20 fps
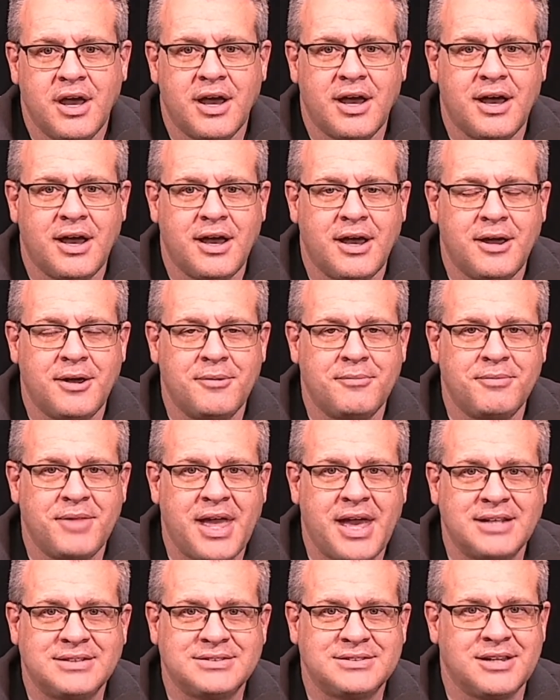
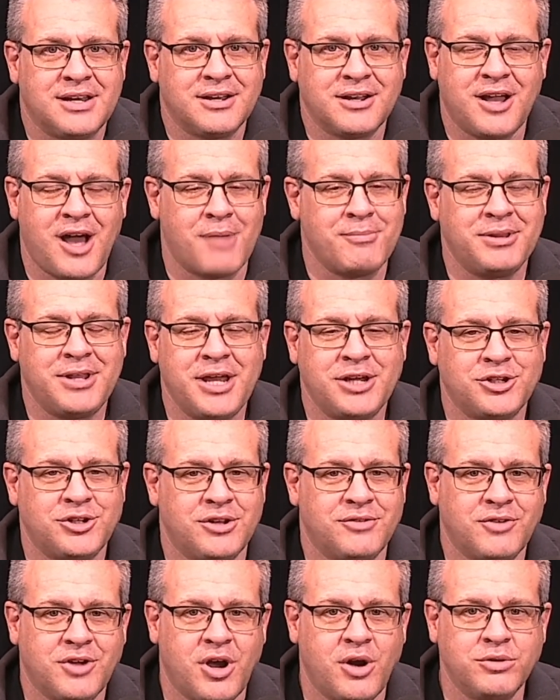That's a
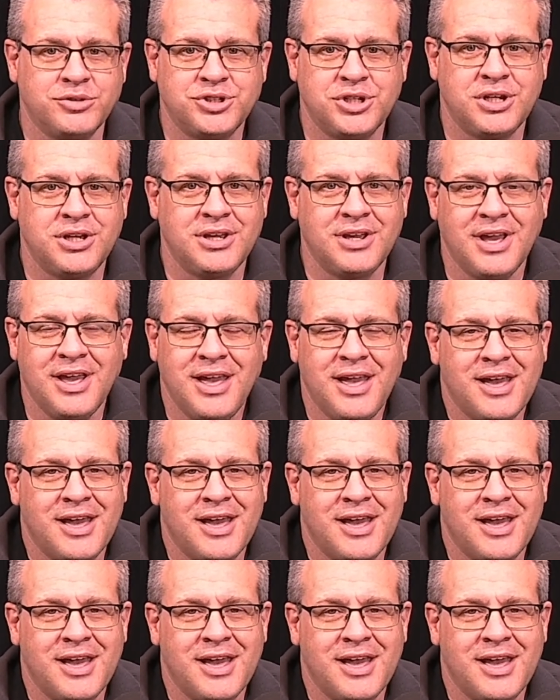combination of coaching